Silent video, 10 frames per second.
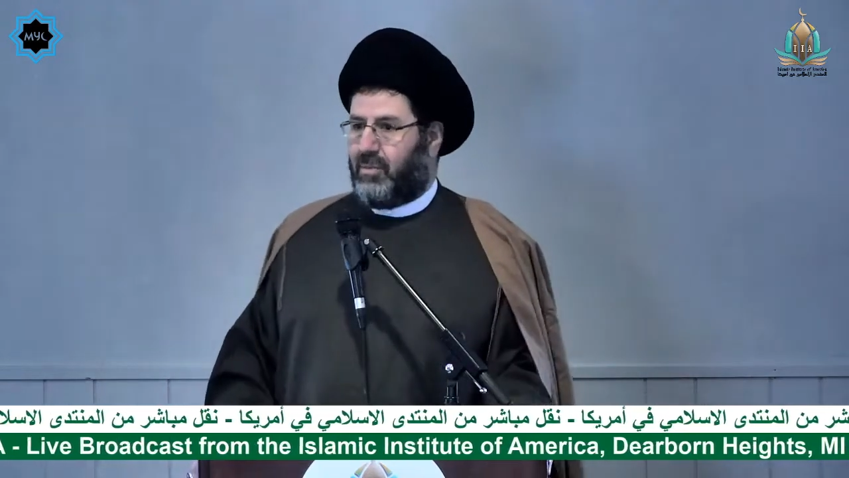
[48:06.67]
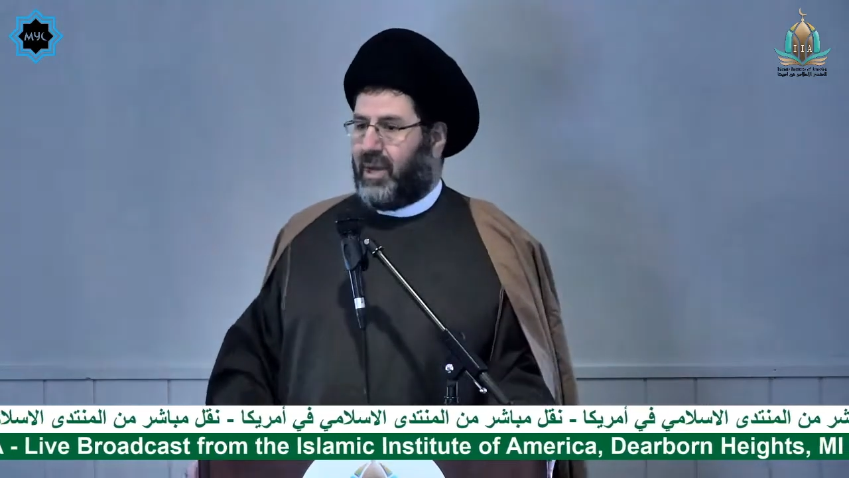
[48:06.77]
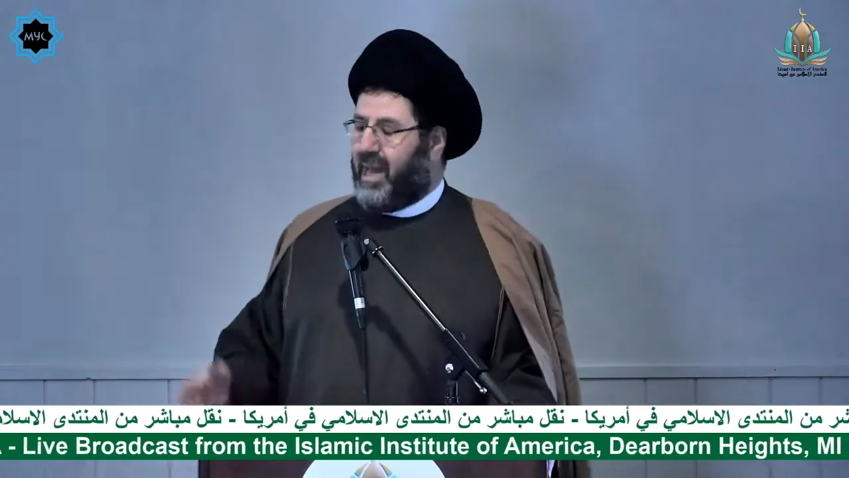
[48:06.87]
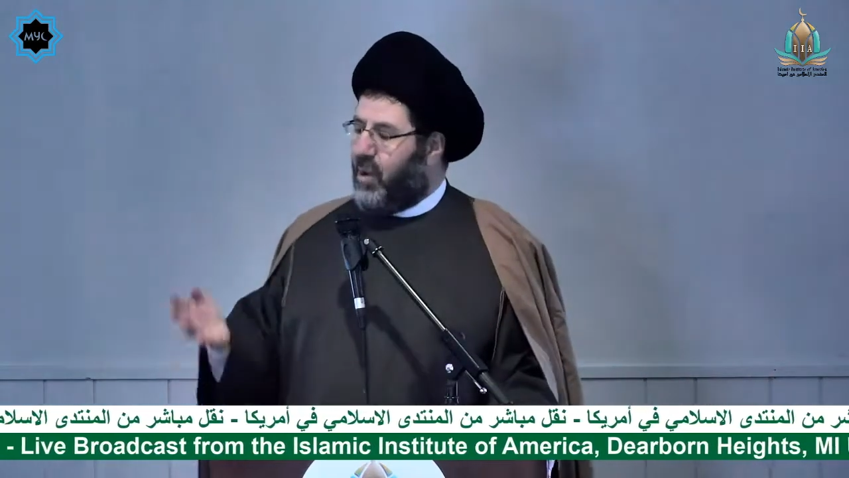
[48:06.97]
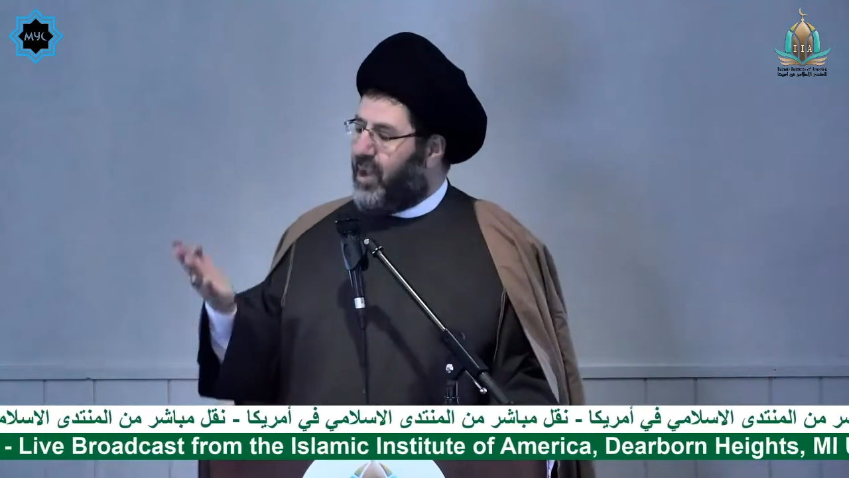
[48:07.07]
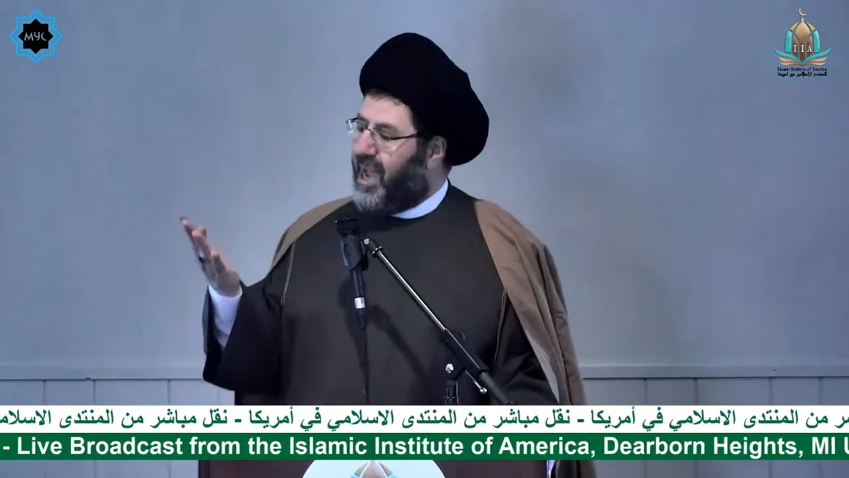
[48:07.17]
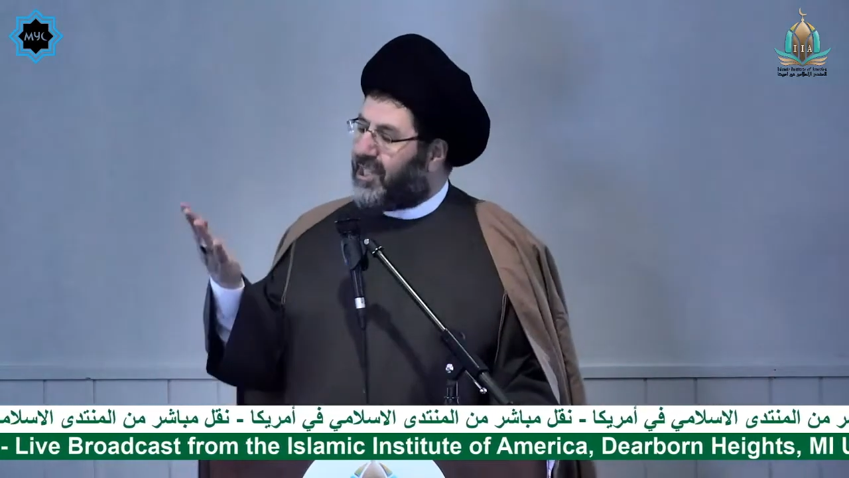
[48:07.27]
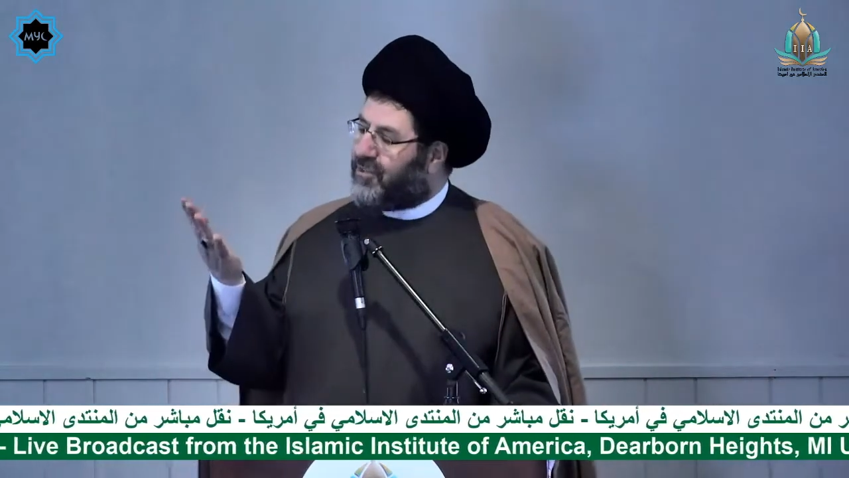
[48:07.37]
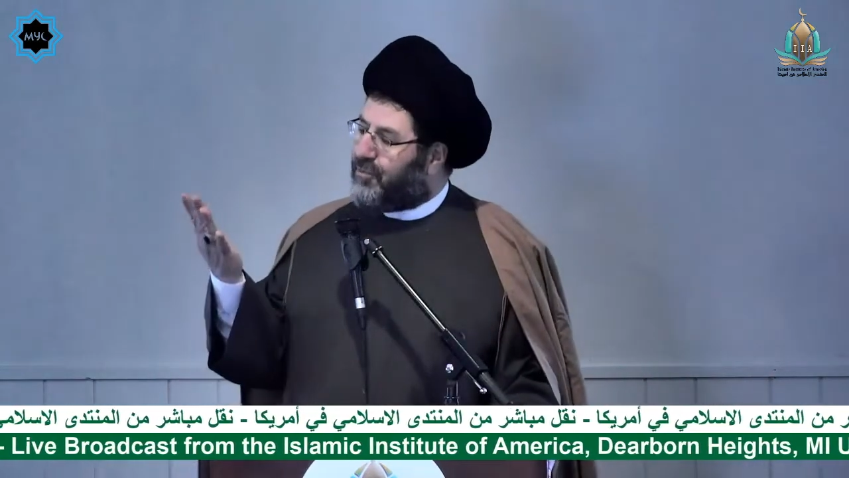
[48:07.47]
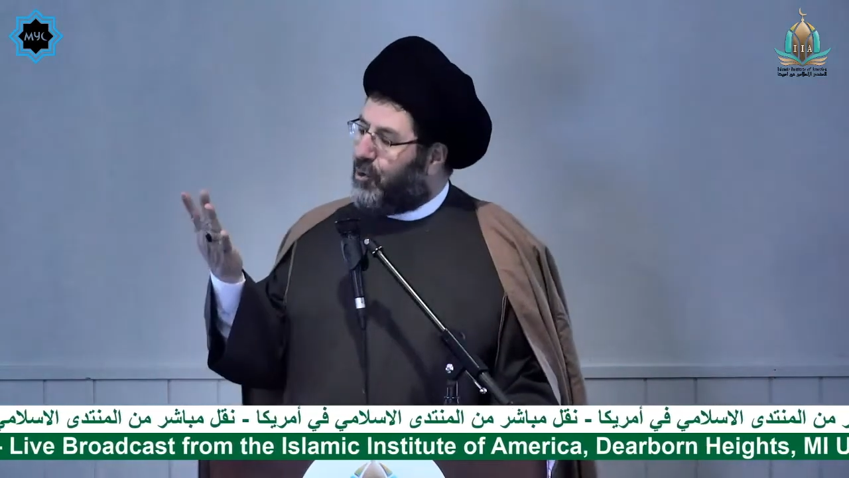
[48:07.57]
Now he has
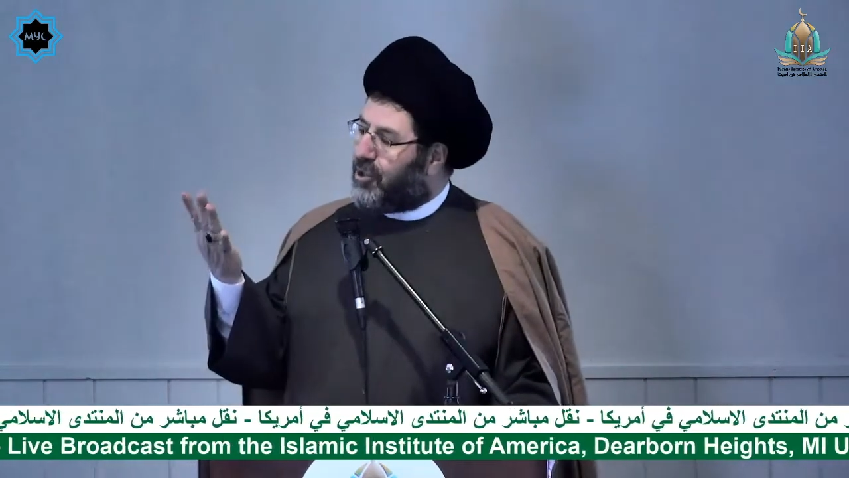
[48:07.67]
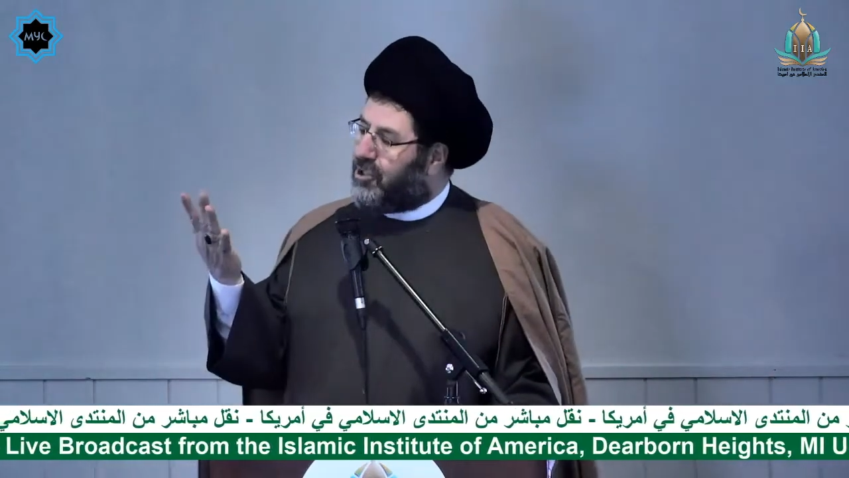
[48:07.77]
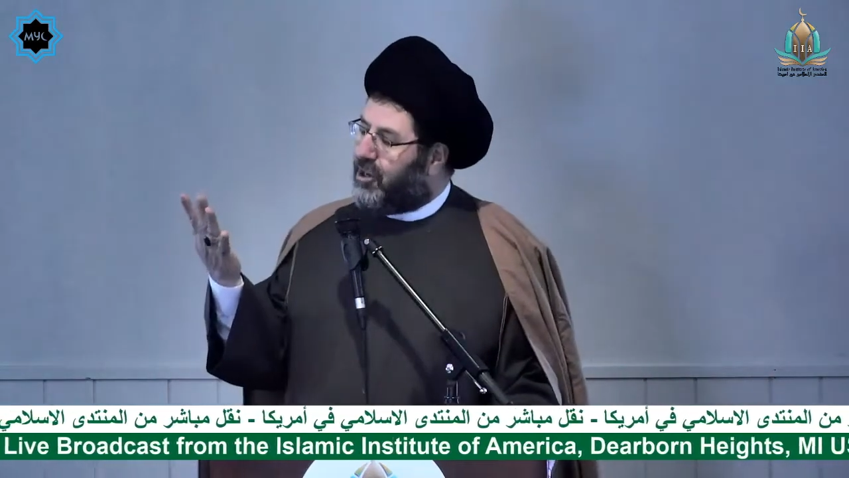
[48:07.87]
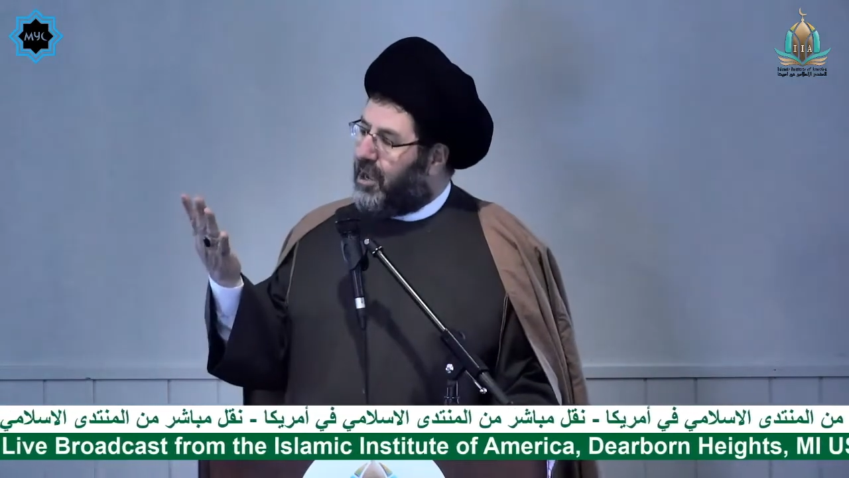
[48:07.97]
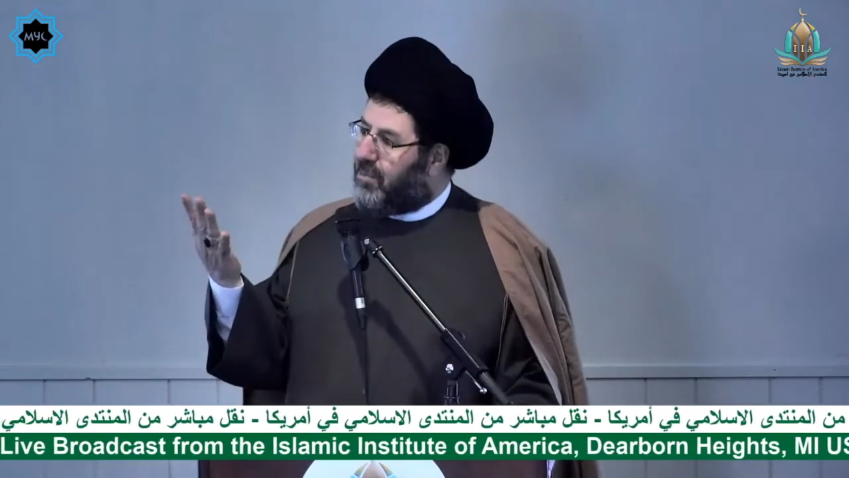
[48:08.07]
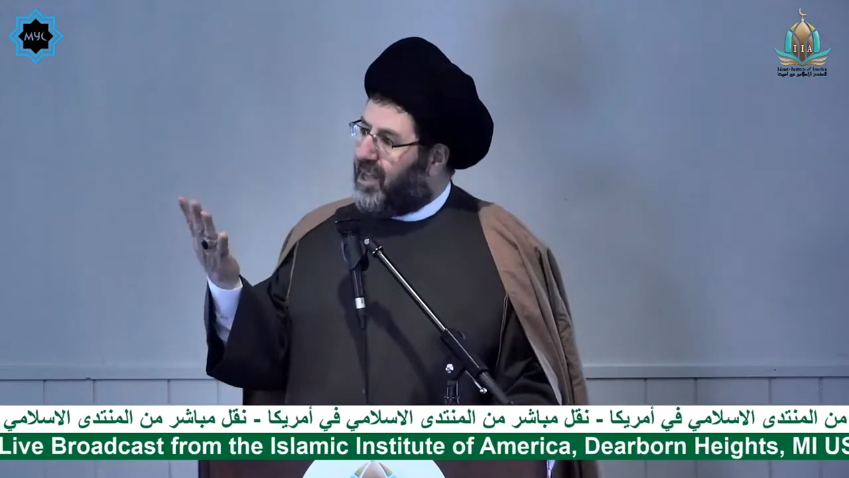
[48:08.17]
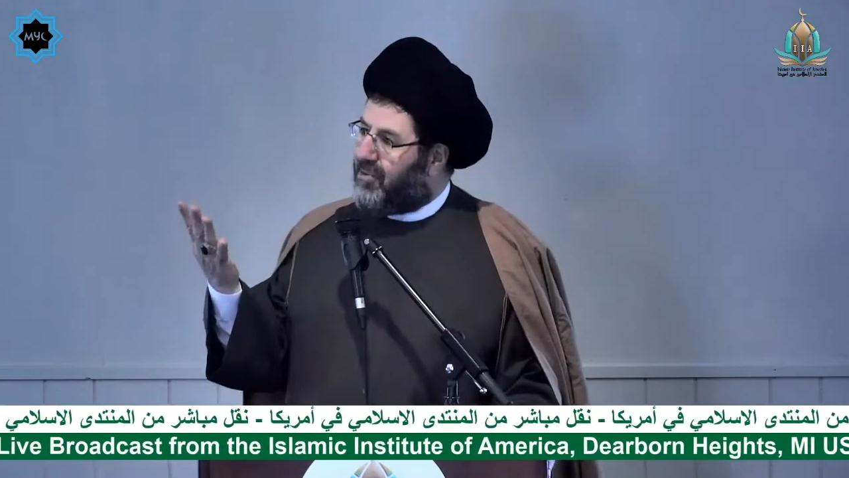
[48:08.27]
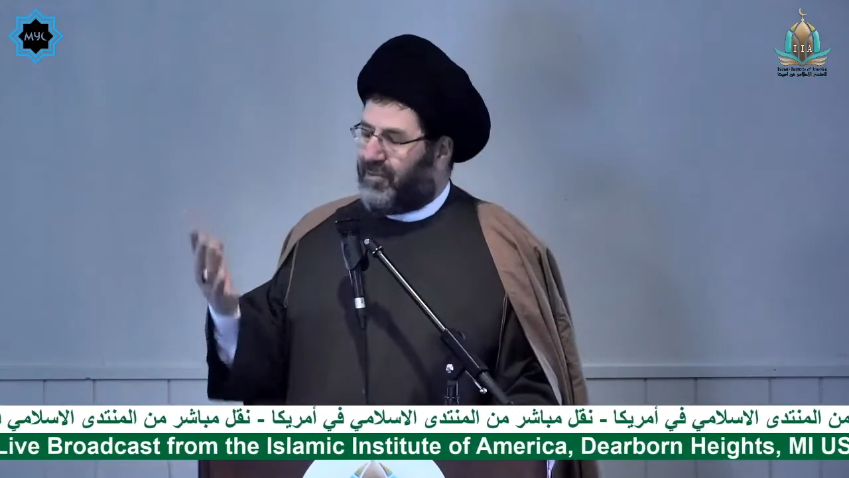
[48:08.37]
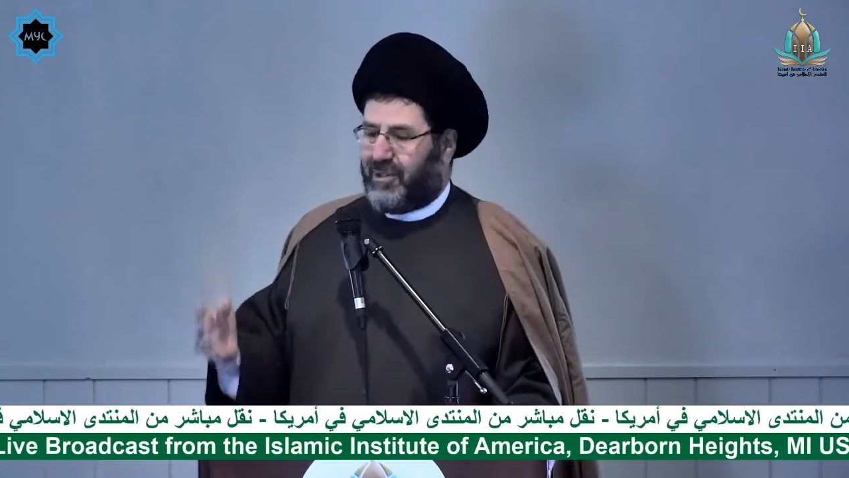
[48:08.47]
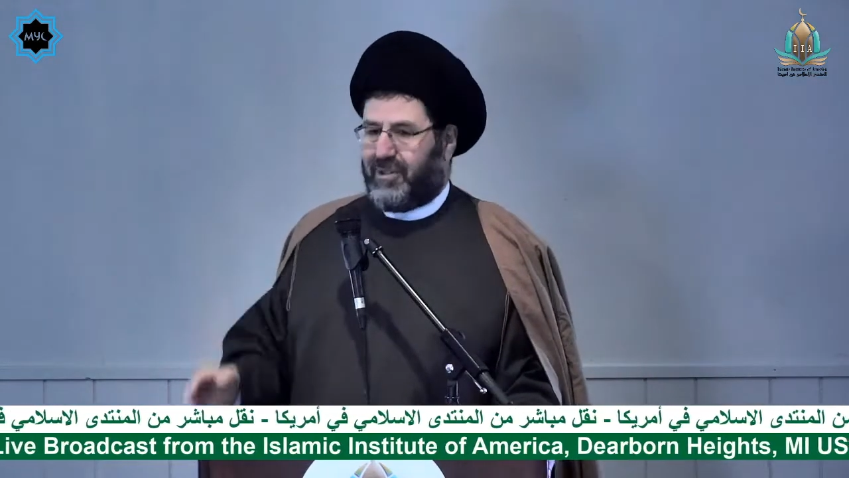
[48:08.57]
four dirham
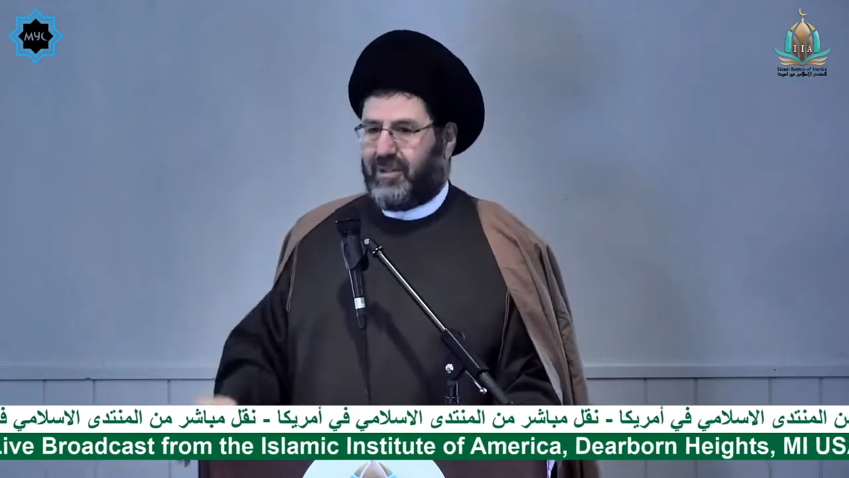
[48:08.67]
left.